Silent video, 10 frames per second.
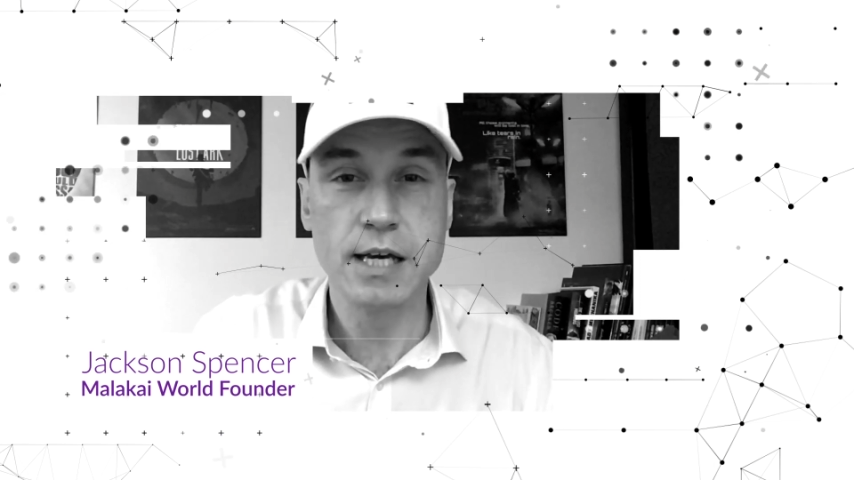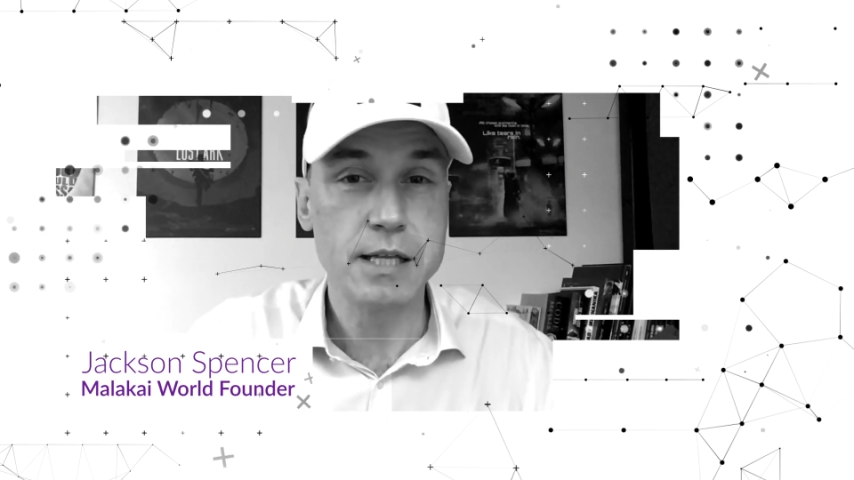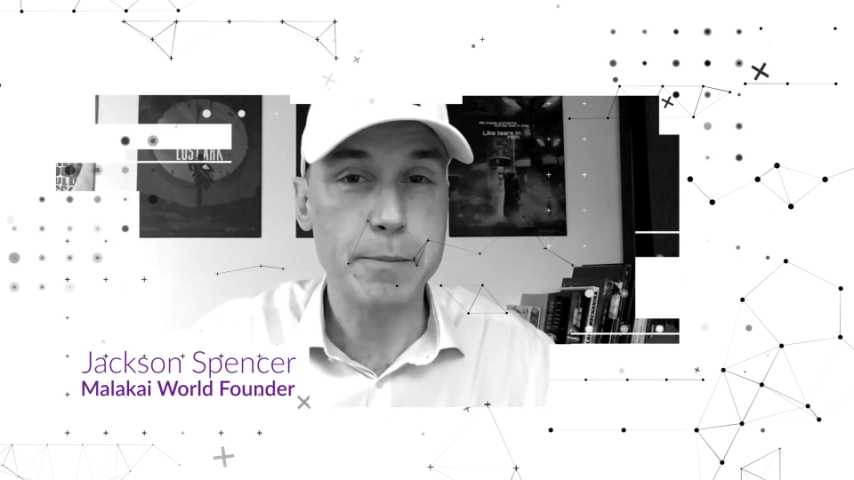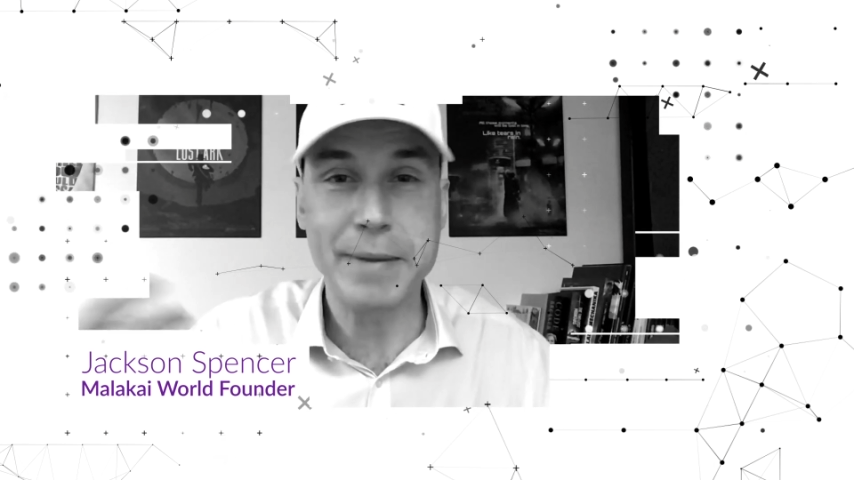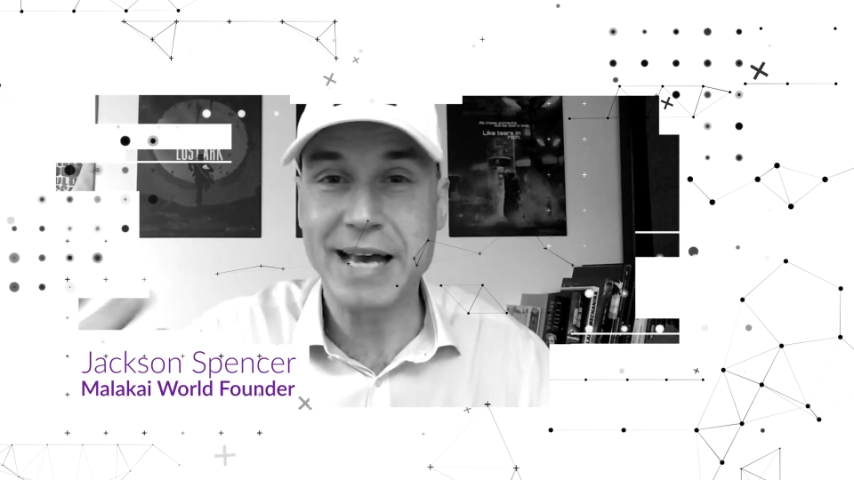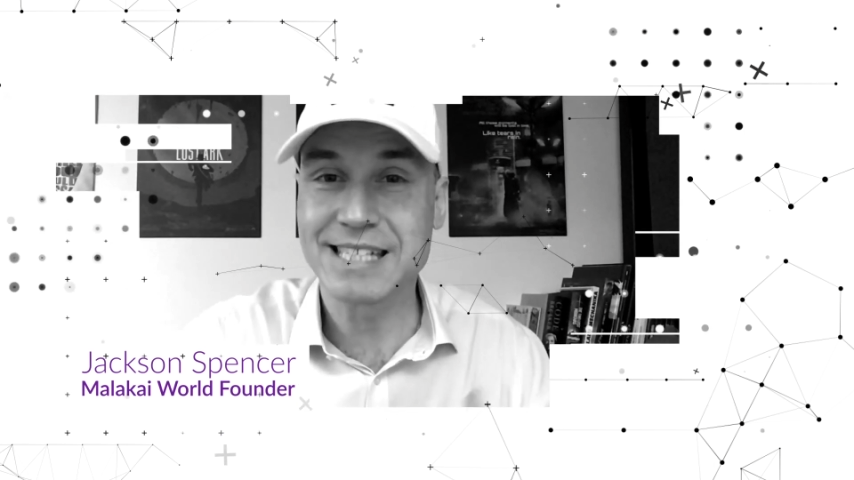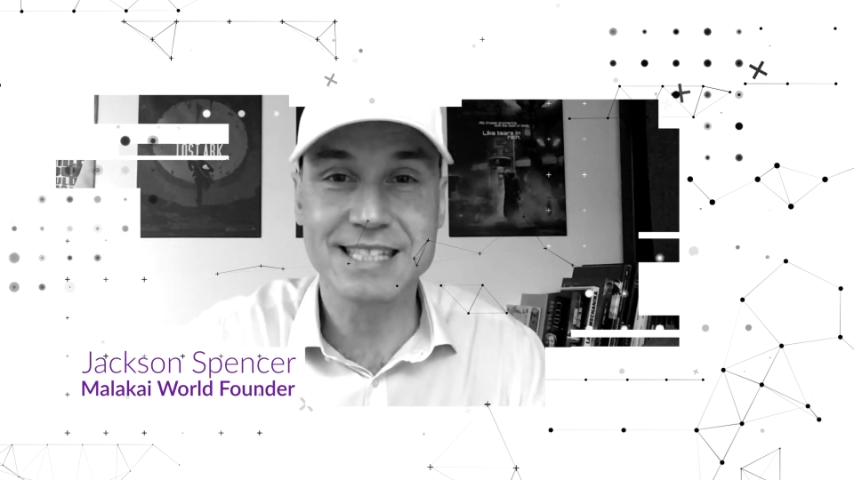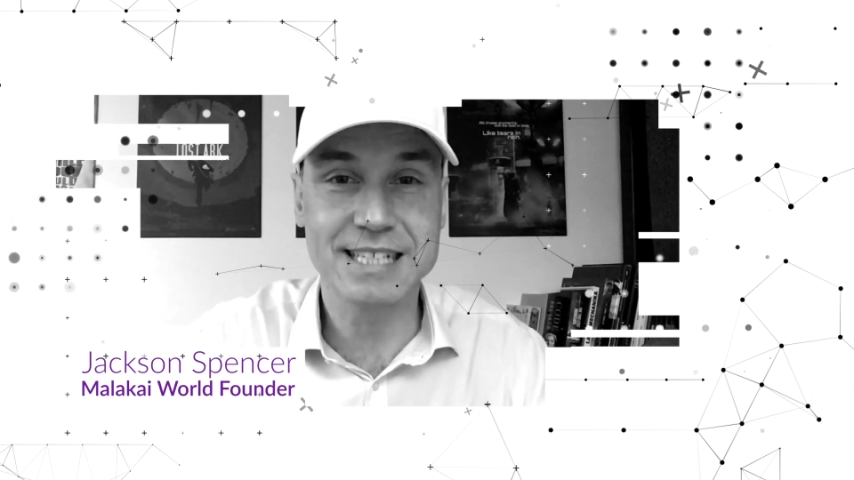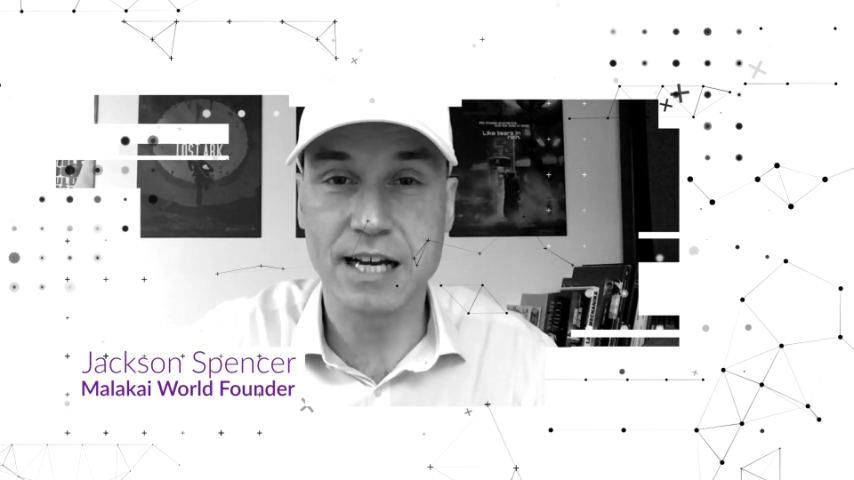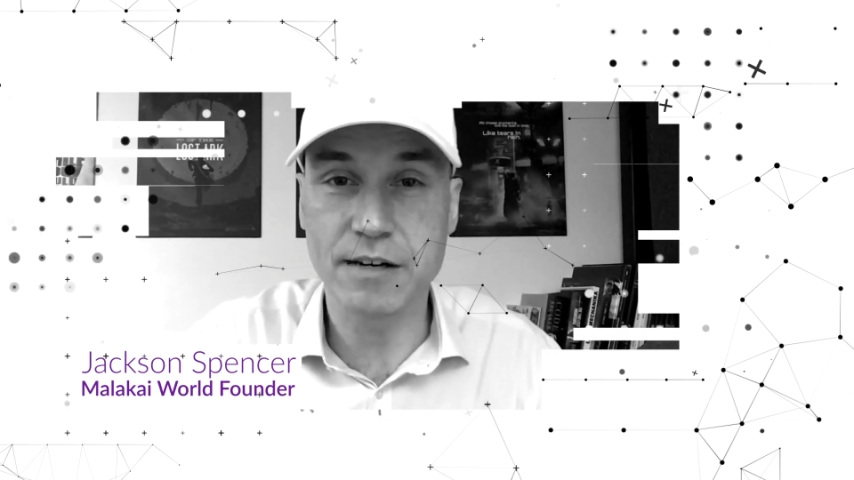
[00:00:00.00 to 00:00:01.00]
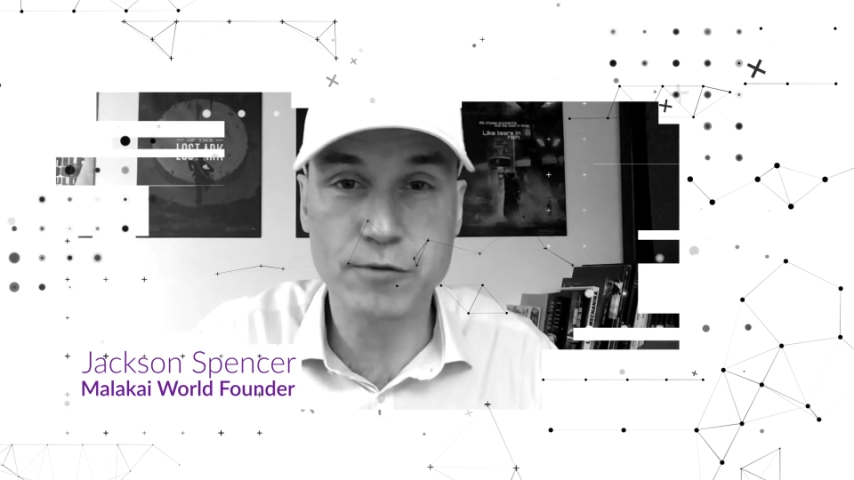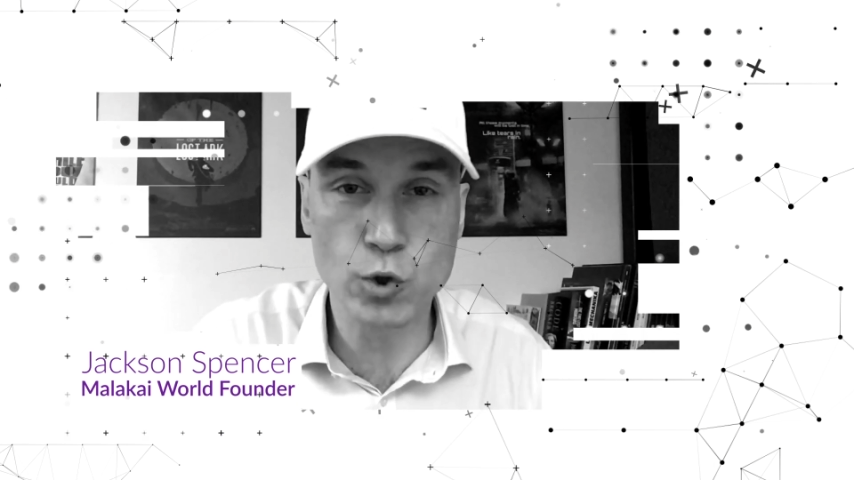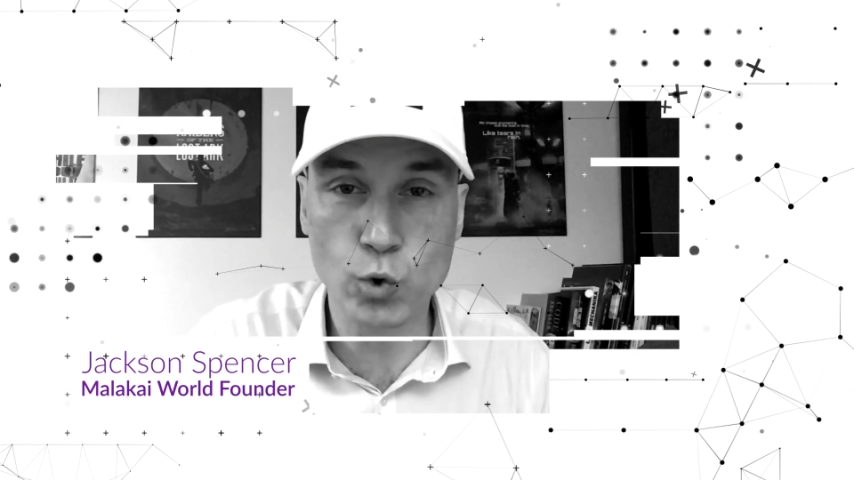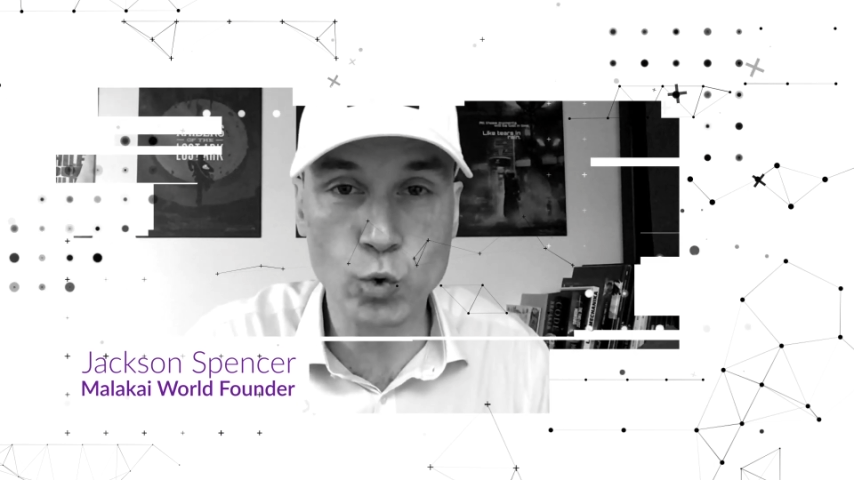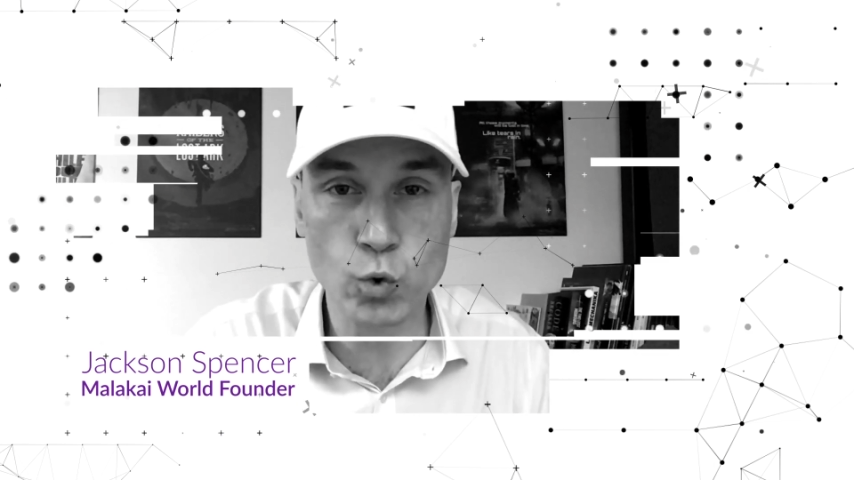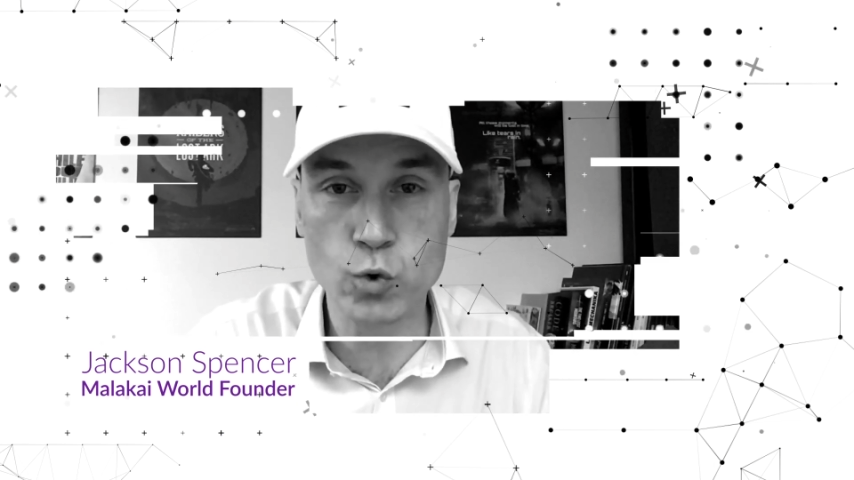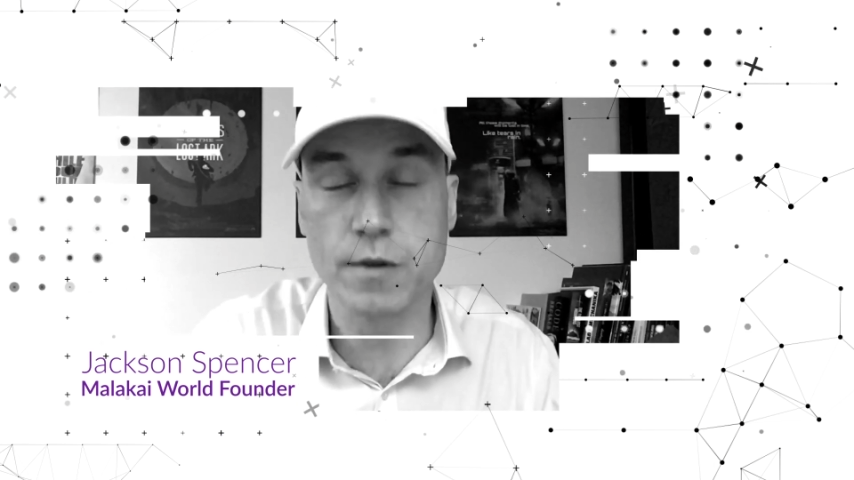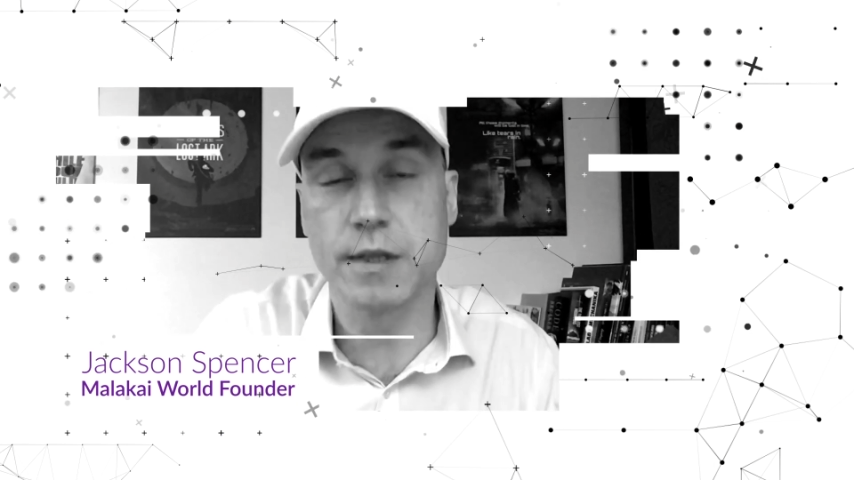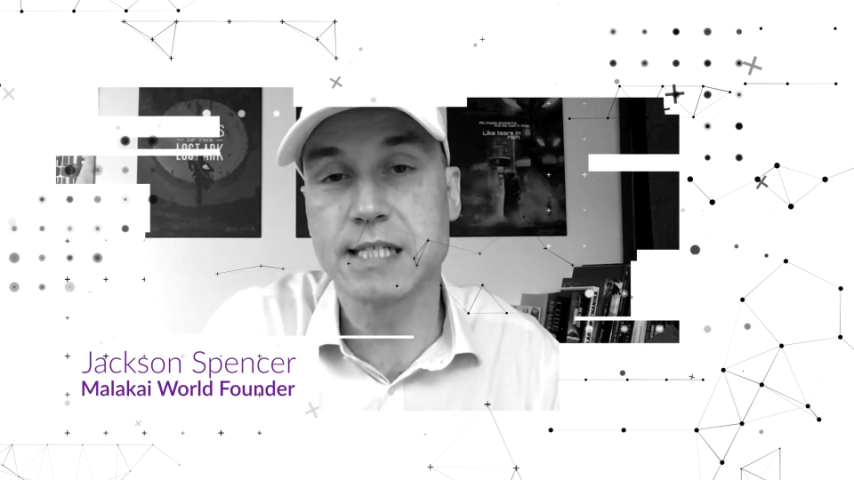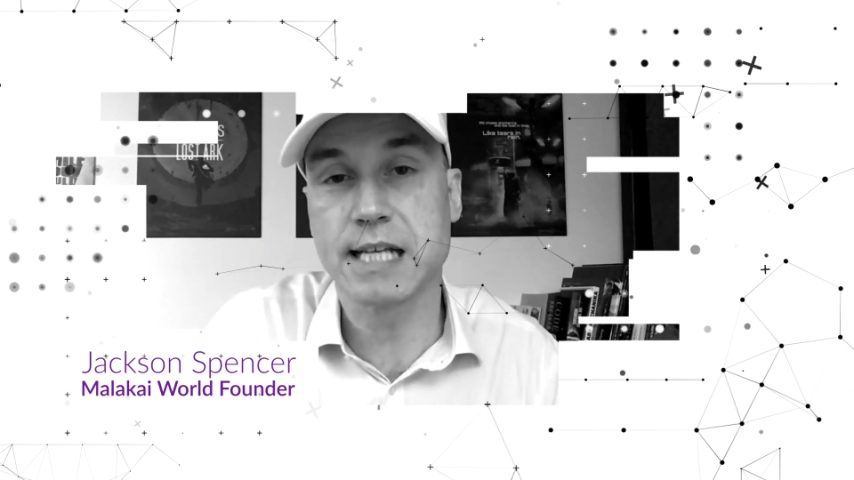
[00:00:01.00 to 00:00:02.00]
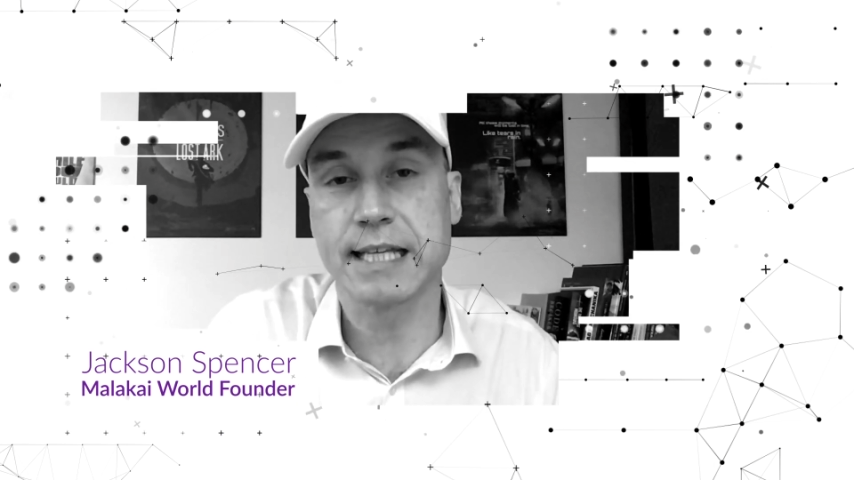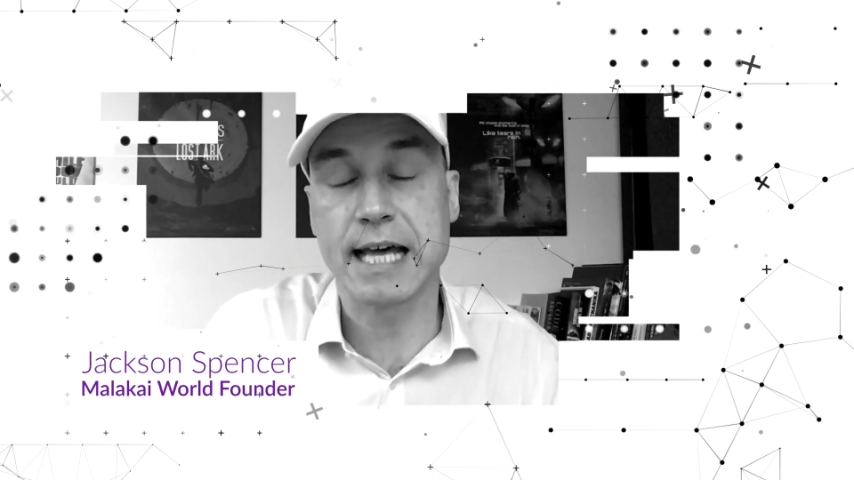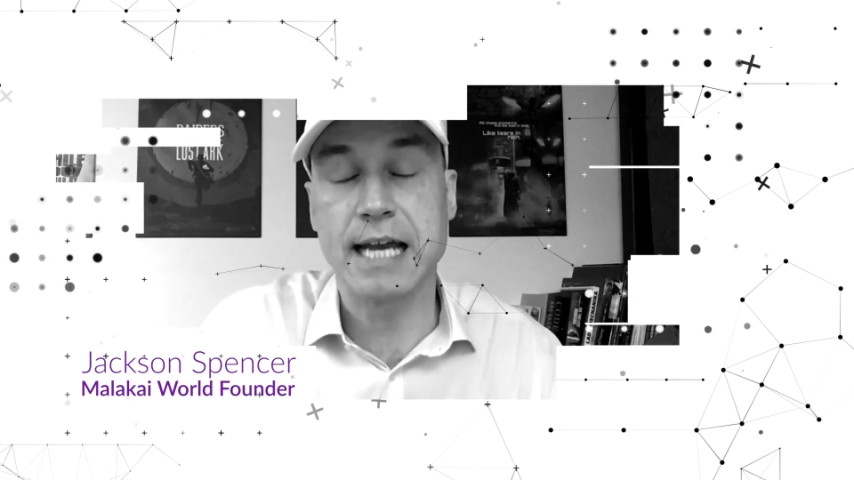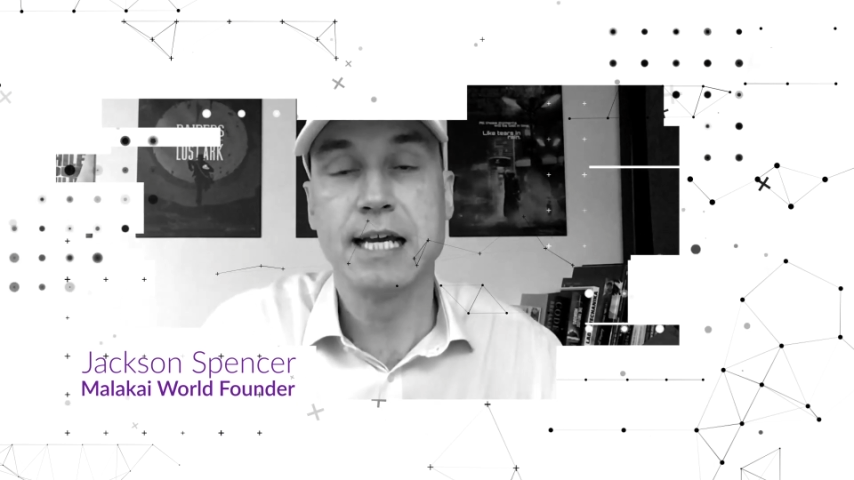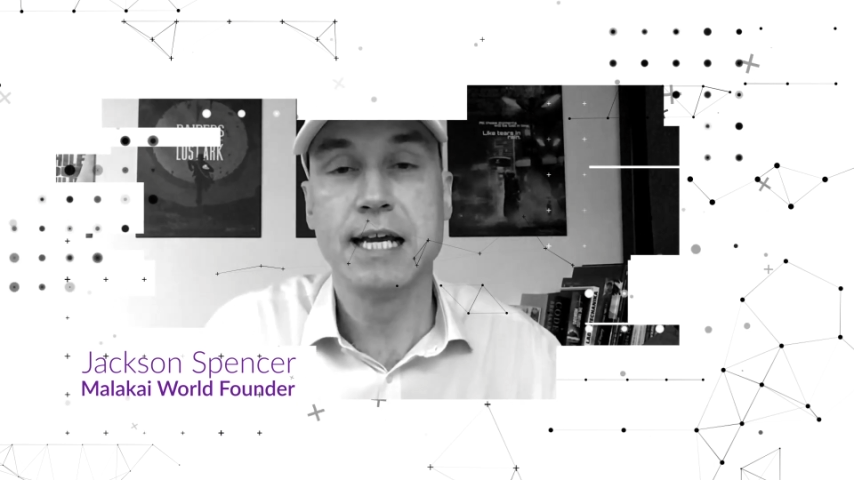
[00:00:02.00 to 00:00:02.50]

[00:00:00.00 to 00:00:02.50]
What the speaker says: the best kind of schools and things like that,